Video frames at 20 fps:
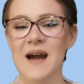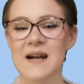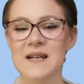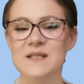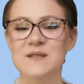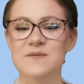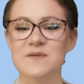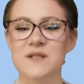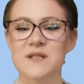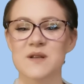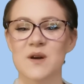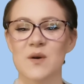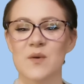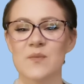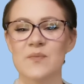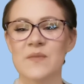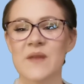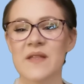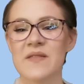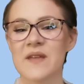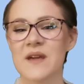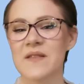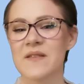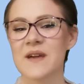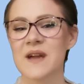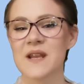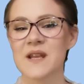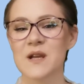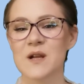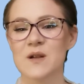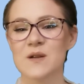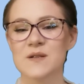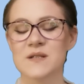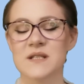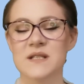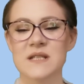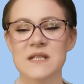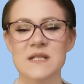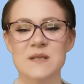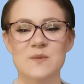As a result, they then
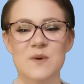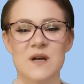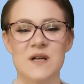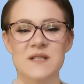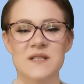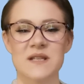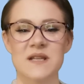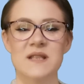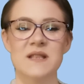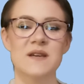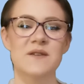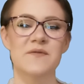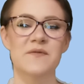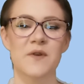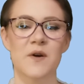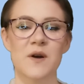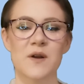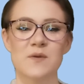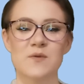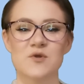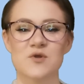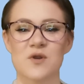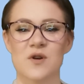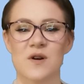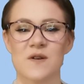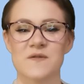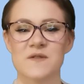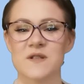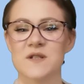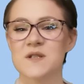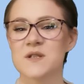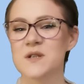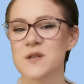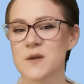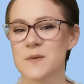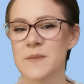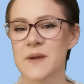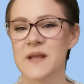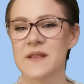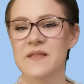included these words in their final draft,
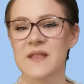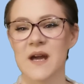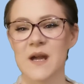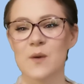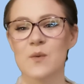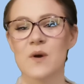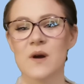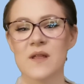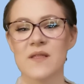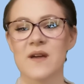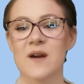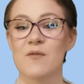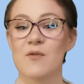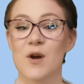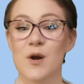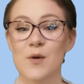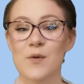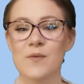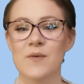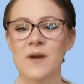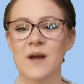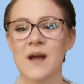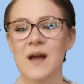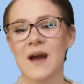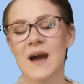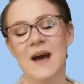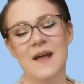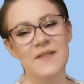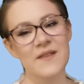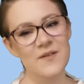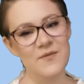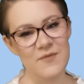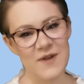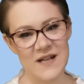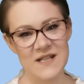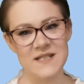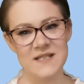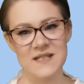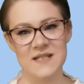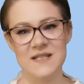assuming they were their own, and the
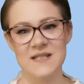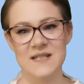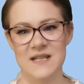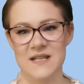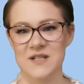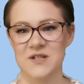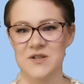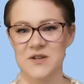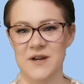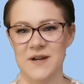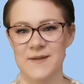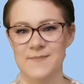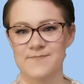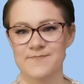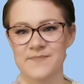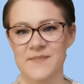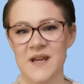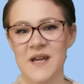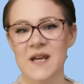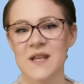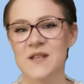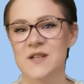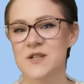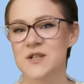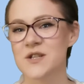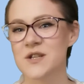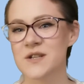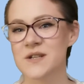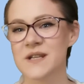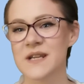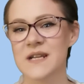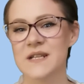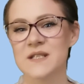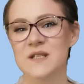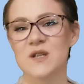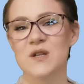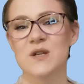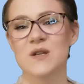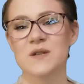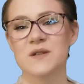rest is history. The student gets
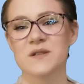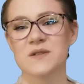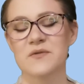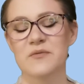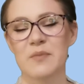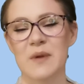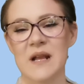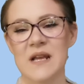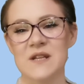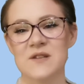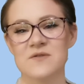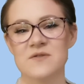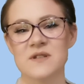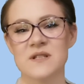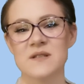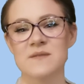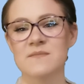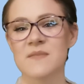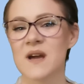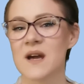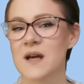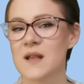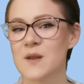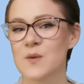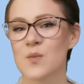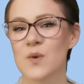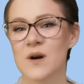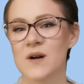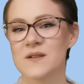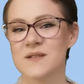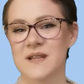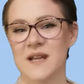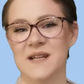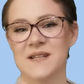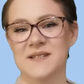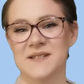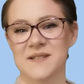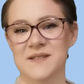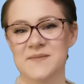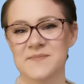accused of plagiarism and the world
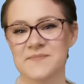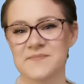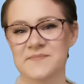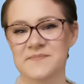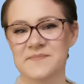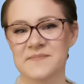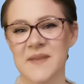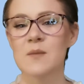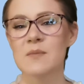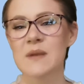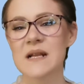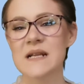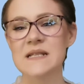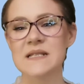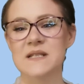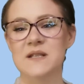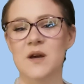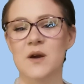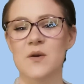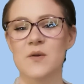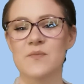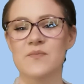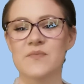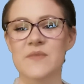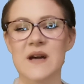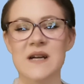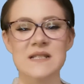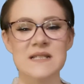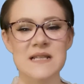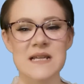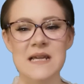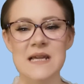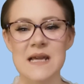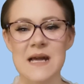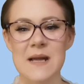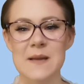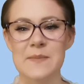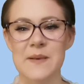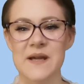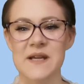ends. Please note that as
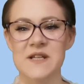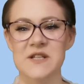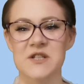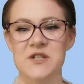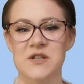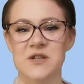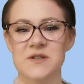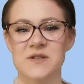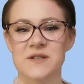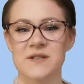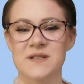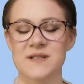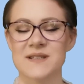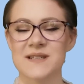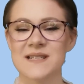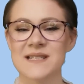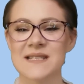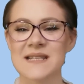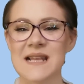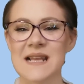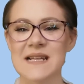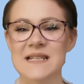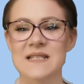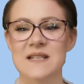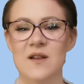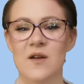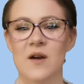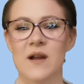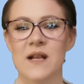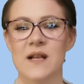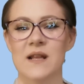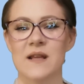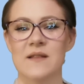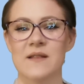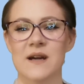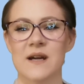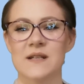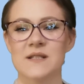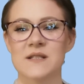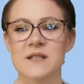EAP students, it is less likely
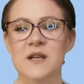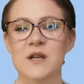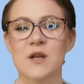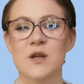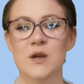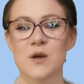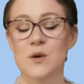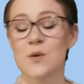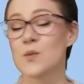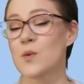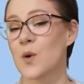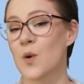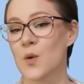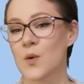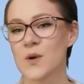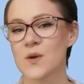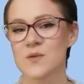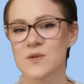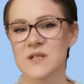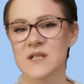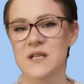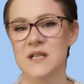that you or your